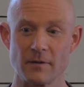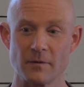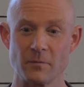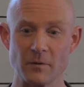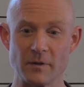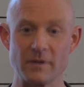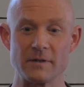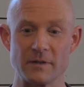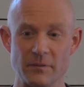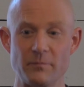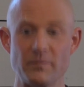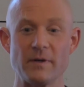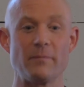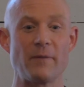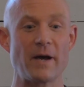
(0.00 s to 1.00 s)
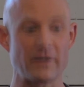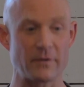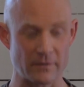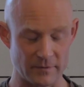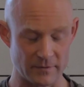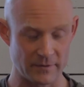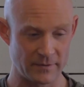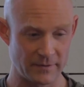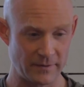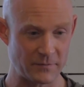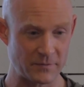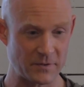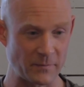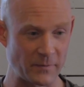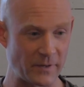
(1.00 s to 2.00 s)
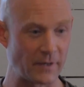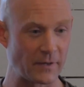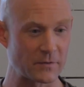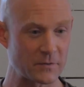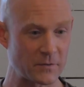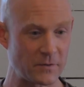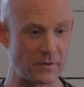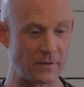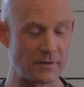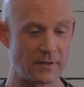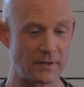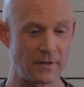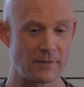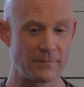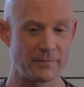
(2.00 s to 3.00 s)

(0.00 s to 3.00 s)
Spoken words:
wouldn't it be better if someone else could